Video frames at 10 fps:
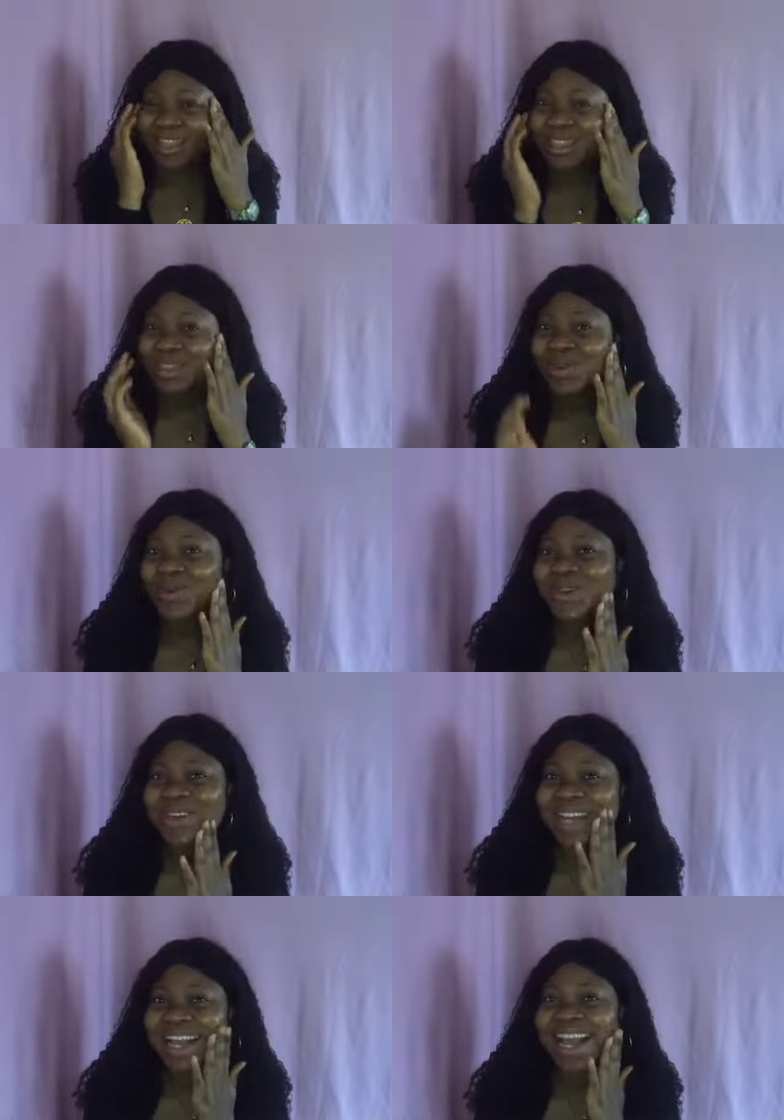so
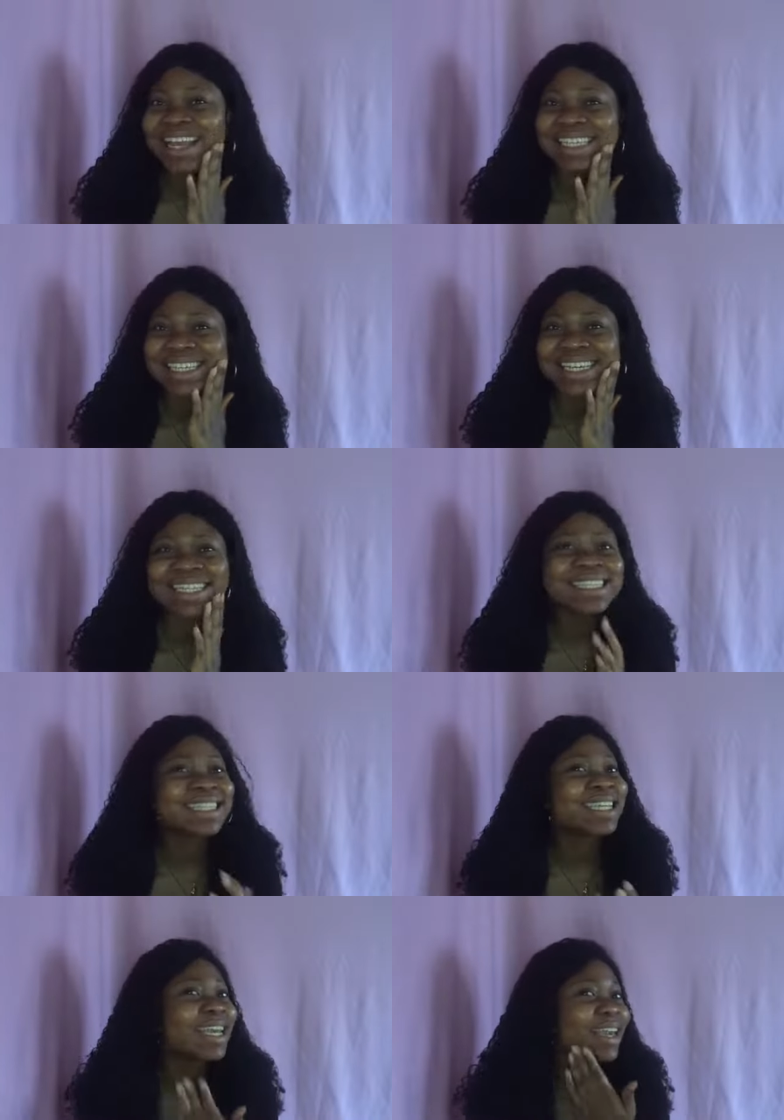you guys can
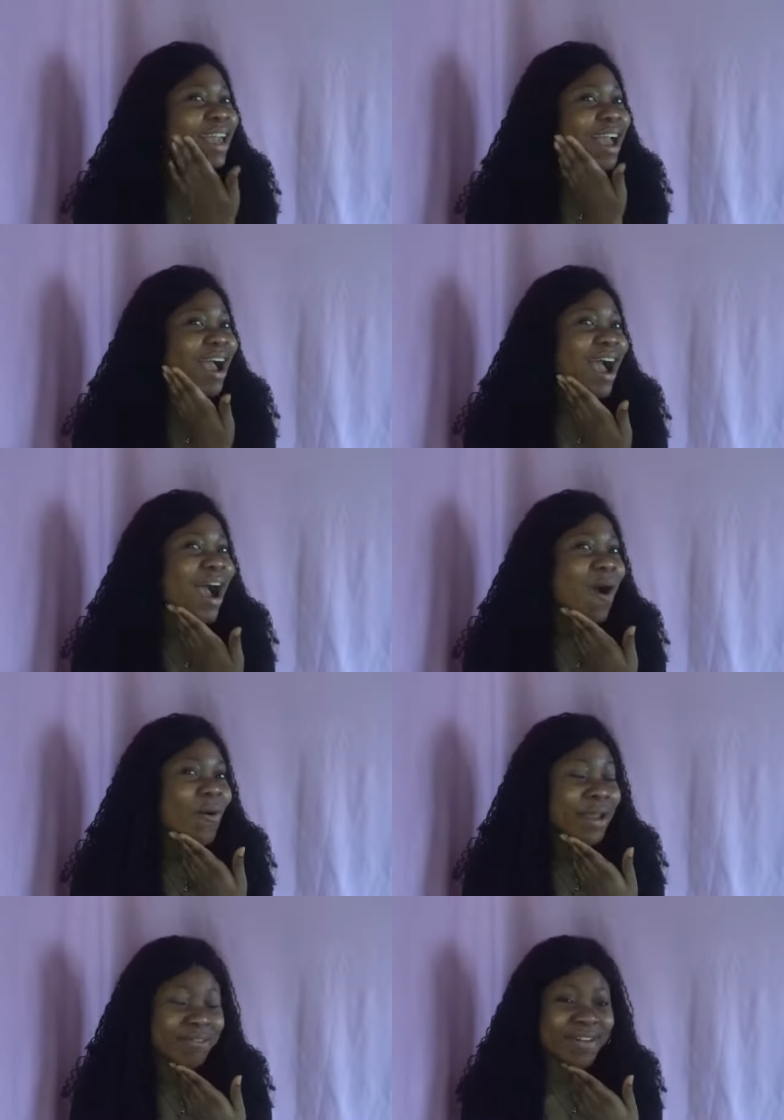see
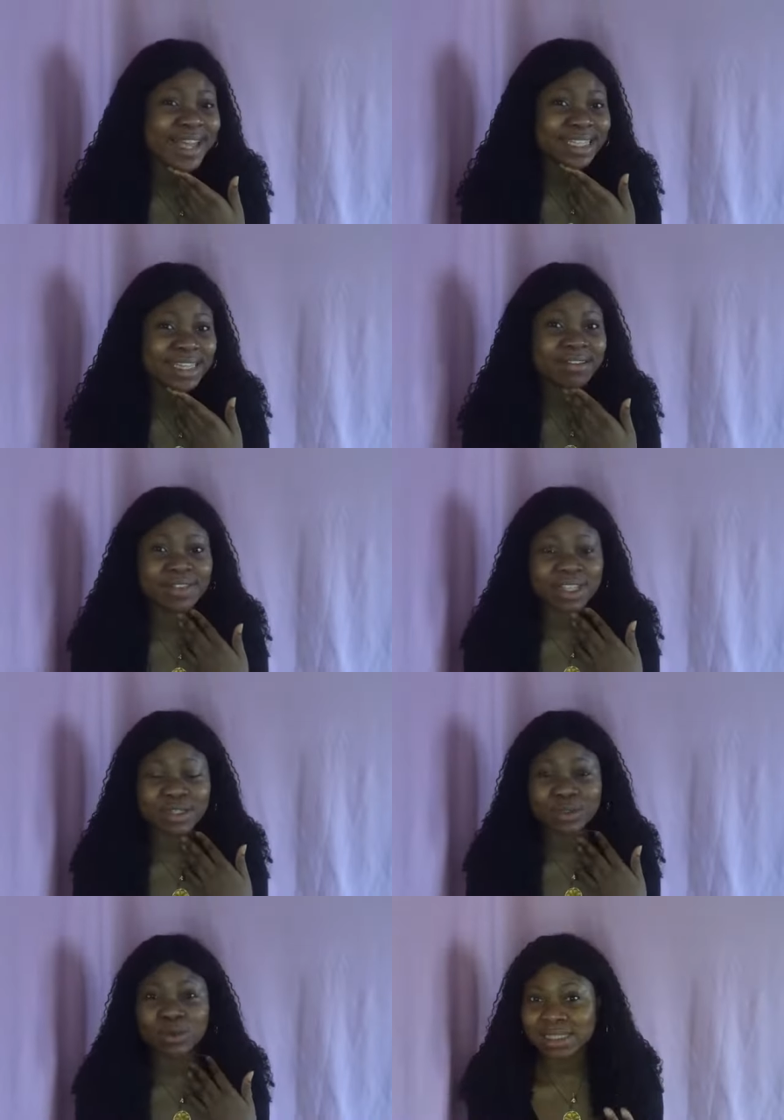how effective
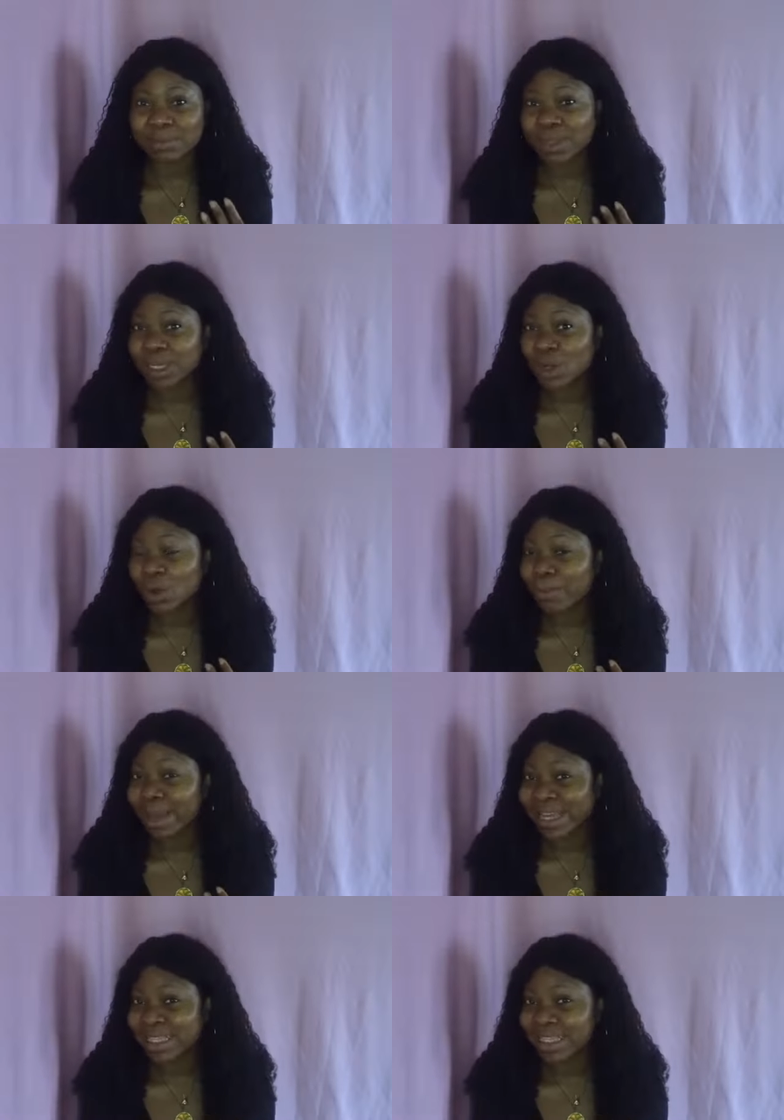this soap has been on
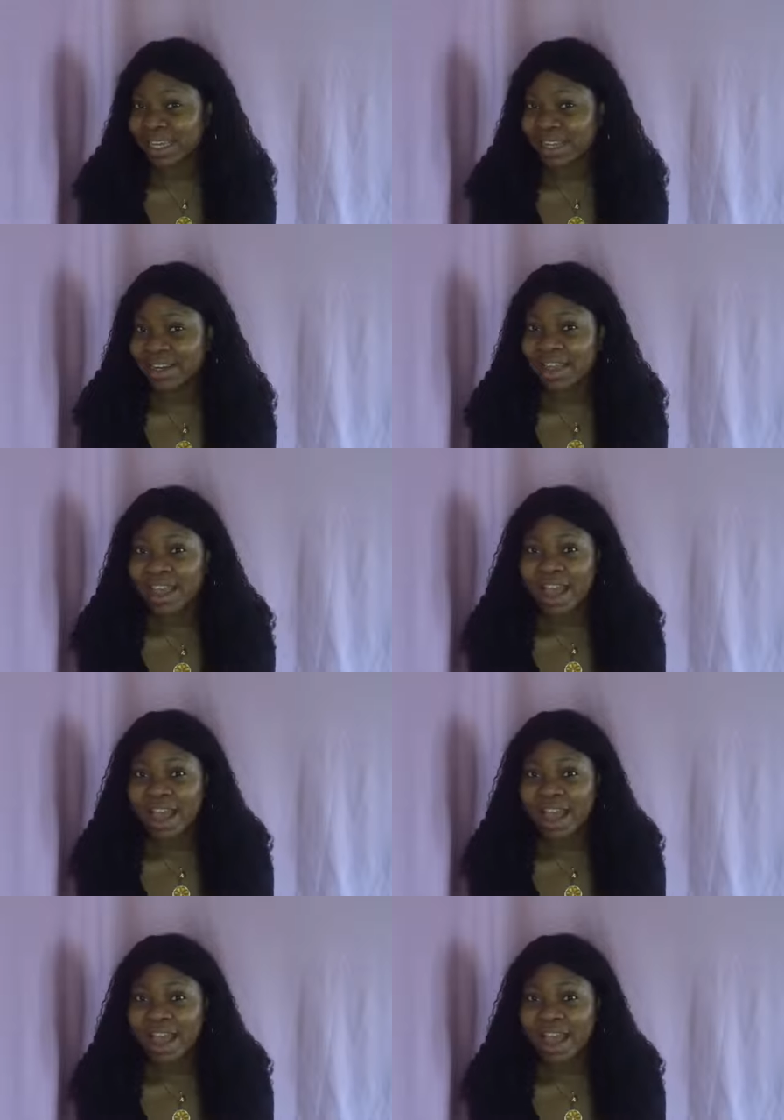my skin.